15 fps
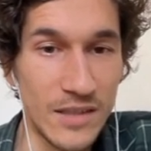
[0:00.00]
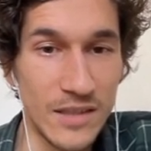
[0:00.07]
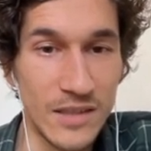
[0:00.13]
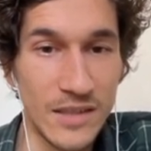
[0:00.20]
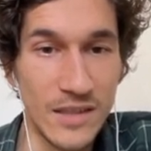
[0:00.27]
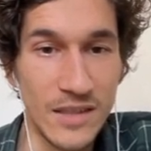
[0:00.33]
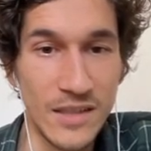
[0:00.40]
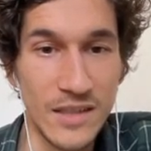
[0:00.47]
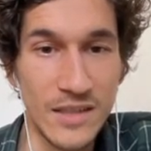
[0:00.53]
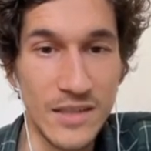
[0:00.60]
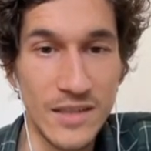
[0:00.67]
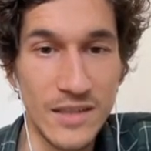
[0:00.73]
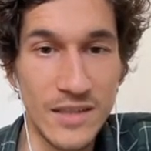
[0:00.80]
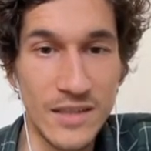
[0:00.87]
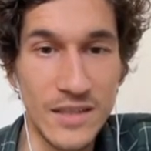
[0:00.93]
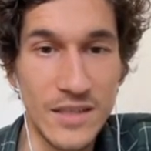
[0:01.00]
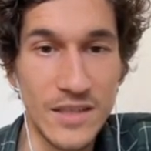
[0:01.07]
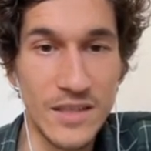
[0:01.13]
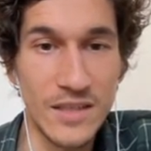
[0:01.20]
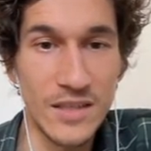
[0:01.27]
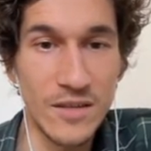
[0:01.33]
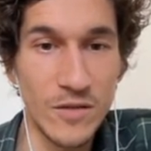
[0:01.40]
Yeah,
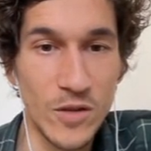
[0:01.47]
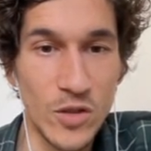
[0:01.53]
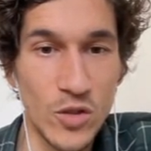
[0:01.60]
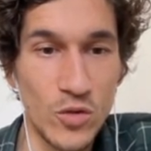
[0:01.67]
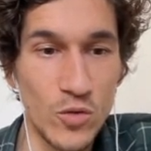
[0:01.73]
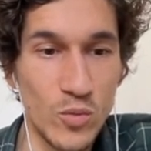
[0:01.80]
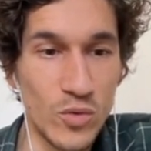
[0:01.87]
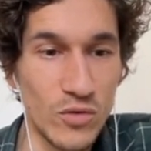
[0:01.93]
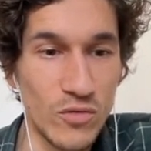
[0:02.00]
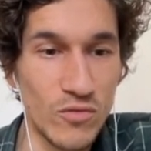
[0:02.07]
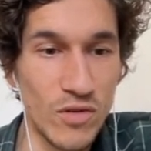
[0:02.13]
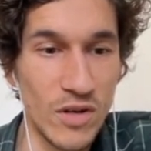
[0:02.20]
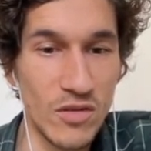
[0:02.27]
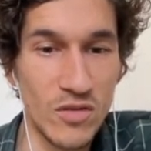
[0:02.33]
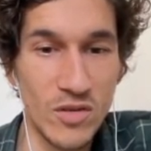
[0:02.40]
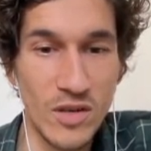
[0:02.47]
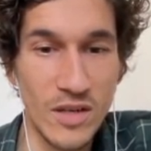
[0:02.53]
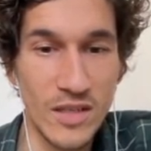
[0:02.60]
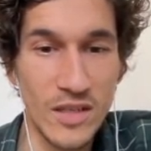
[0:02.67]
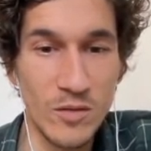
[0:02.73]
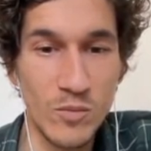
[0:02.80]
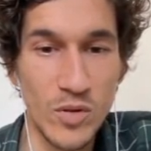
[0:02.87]
that's kind of stupid, right? A
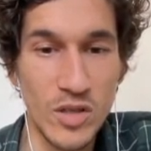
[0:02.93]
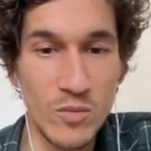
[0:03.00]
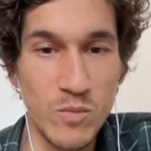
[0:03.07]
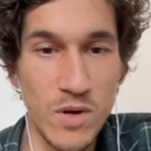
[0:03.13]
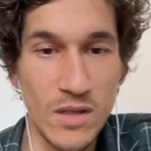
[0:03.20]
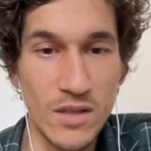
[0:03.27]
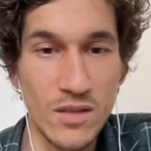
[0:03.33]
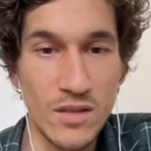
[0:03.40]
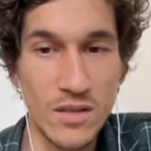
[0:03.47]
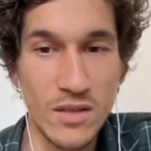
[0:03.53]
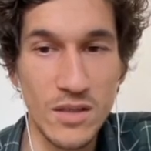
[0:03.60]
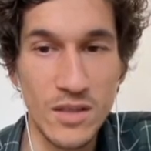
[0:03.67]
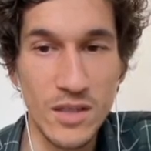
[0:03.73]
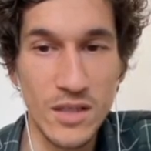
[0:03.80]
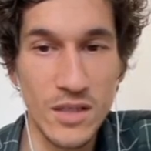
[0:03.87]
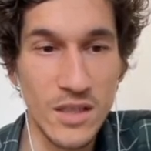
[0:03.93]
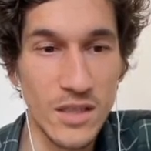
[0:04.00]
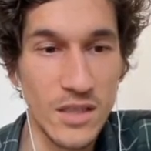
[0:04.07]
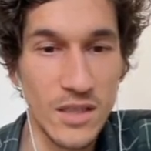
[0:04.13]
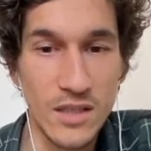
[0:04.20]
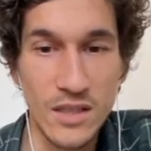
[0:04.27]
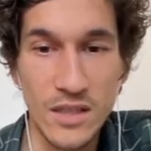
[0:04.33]
little bit, but
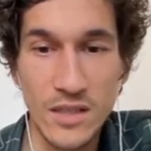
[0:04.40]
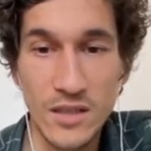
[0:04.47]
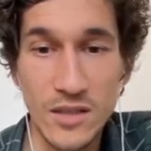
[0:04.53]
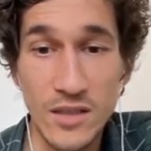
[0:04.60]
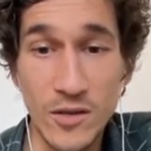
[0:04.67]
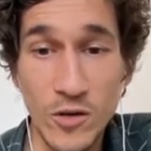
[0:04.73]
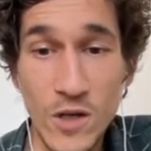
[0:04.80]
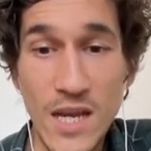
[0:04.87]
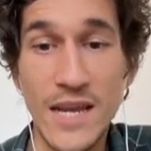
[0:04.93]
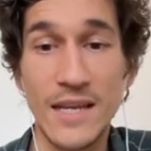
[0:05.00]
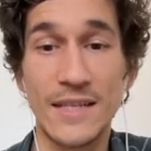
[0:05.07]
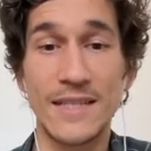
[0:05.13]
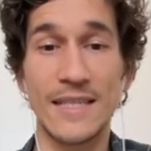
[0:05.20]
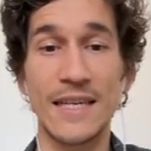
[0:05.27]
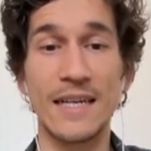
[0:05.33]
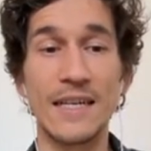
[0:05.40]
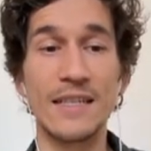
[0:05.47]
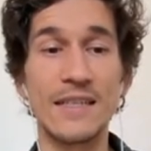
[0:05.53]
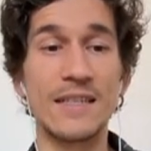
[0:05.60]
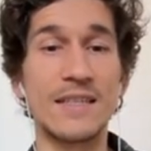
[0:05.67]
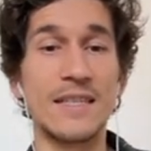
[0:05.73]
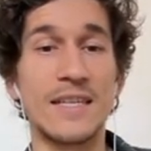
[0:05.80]
okay.
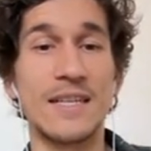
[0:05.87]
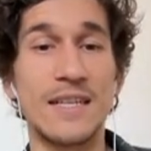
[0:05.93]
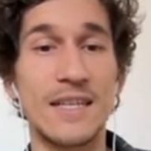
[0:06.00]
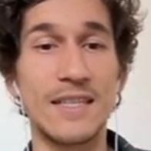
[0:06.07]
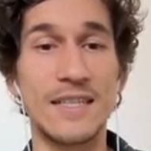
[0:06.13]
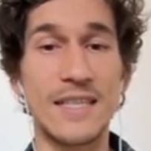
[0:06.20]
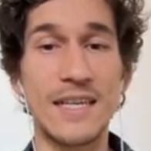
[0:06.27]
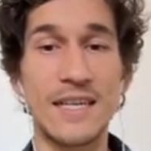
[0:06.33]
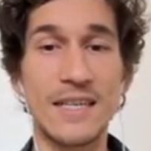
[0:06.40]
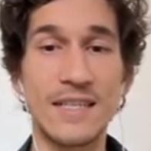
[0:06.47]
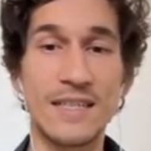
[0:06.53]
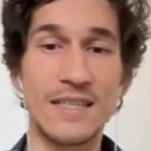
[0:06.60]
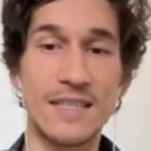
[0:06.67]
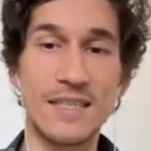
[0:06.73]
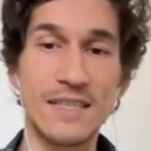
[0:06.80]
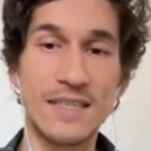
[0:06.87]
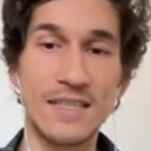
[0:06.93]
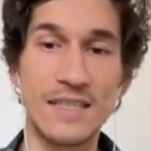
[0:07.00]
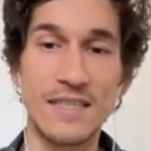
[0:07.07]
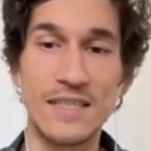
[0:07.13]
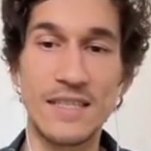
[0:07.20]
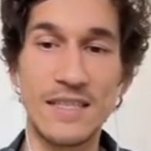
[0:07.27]
Second
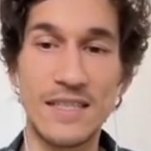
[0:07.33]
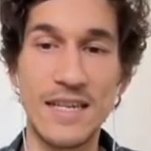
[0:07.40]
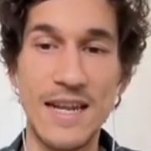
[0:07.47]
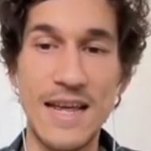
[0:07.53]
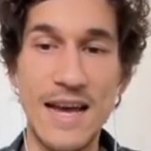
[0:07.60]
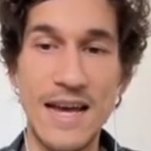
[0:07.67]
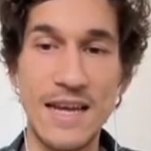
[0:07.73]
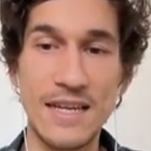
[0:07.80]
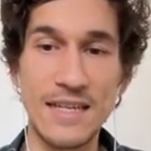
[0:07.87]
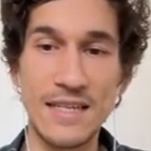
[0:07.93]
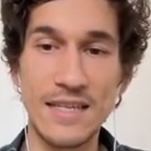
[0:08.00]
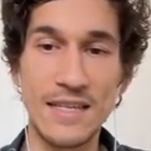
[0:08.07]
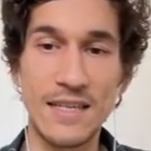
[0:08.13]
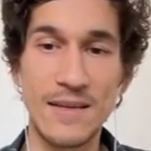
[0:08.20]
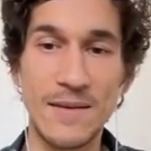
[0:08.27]
night.